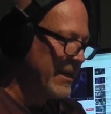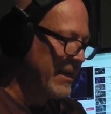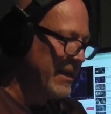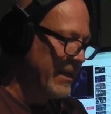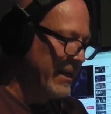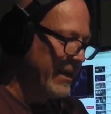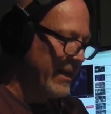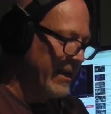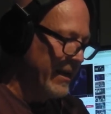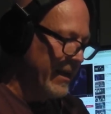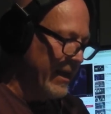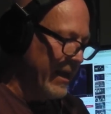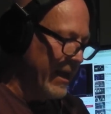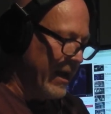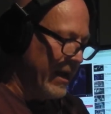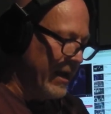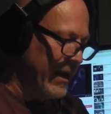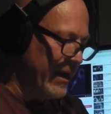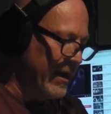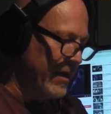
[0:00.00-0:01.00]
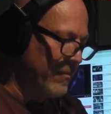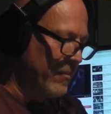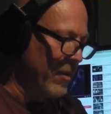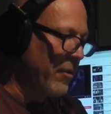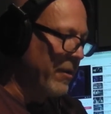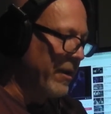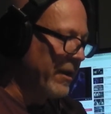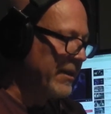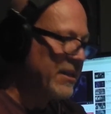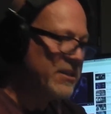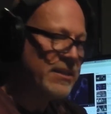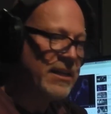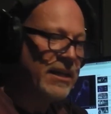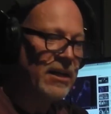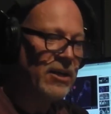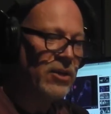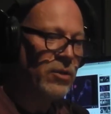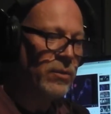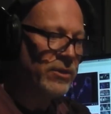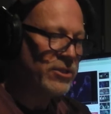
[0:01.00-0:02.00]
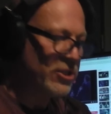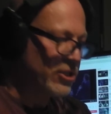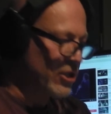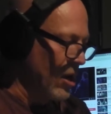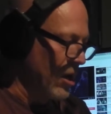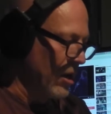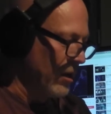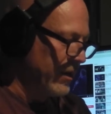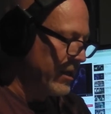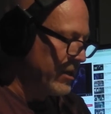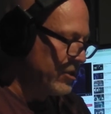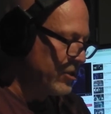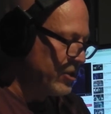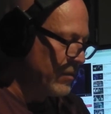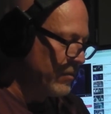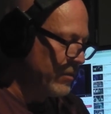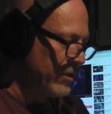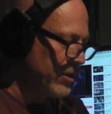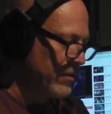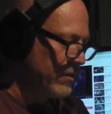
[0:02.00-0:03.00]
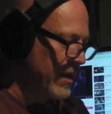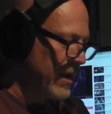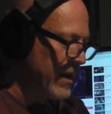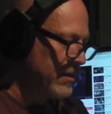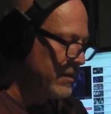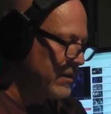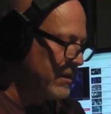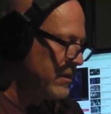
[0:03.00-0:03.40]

Um, all right, let's get into a song. Shall we do that?